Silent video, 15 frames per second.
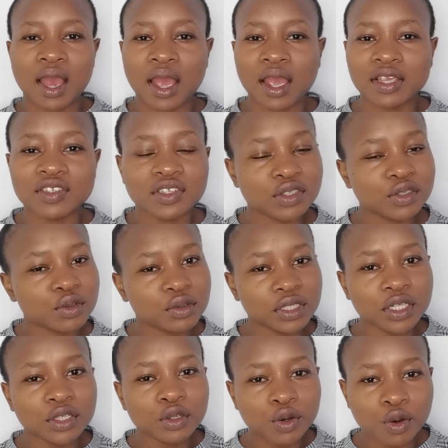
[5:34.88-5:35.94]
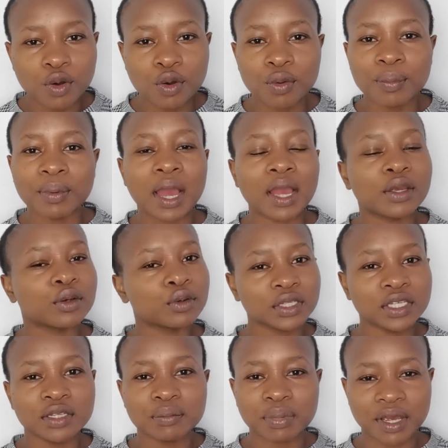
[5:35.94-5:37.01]
I just couldn't cope, I
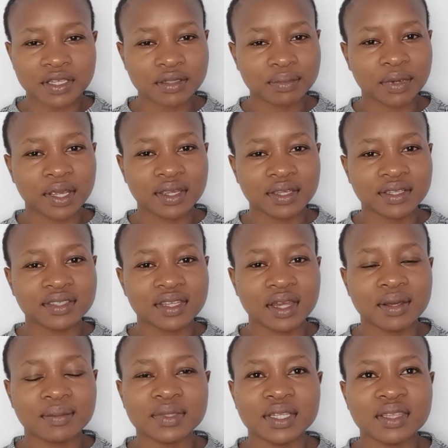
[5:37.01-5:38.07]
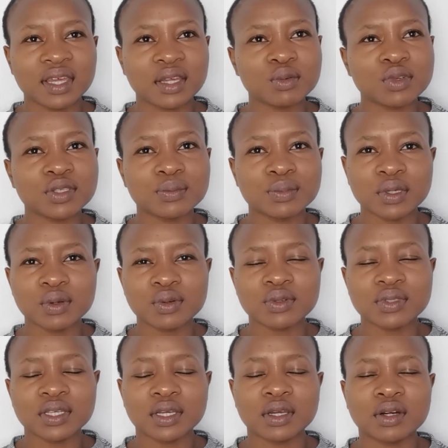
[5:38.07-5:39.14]
couldn't pass my exams, and that was
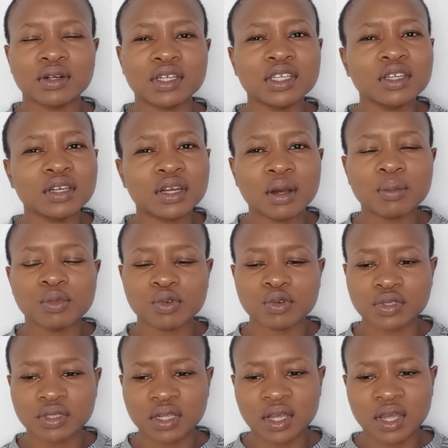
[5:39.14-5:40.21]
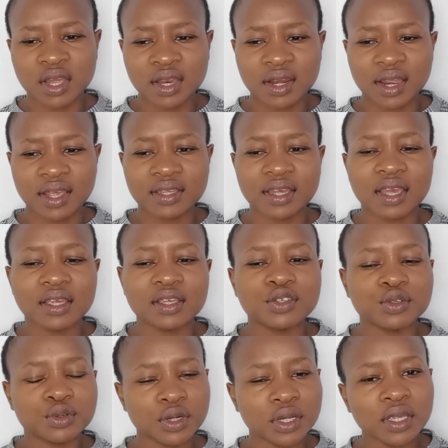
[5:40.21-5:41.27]
because the curriculum was like
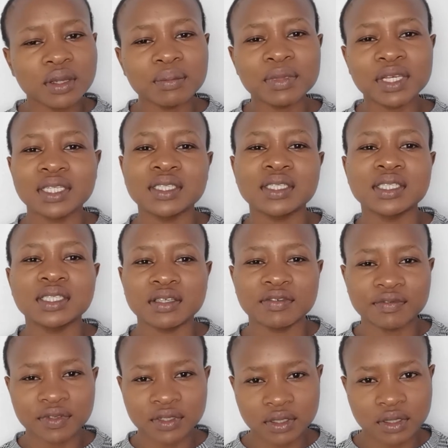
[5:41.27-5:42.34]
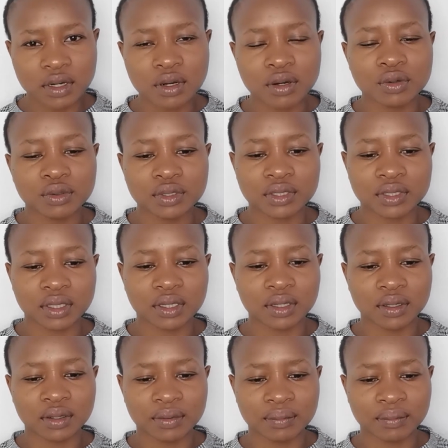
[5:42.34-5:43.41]
extremely difficult,
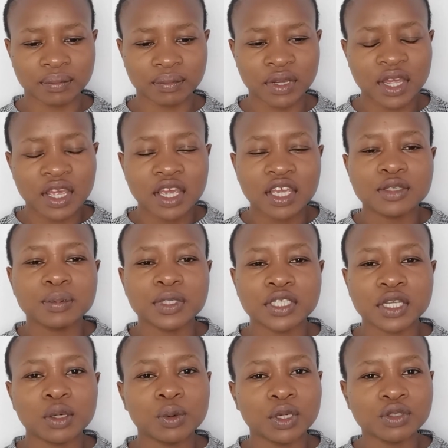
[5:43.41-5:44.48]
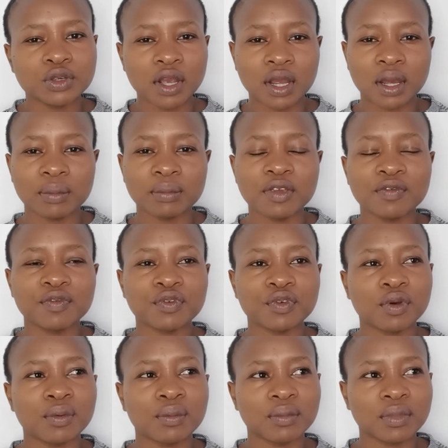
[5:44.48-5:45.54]
especially when you're coming
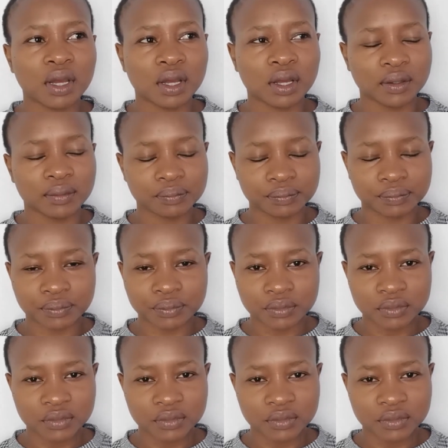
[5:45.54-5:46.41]
from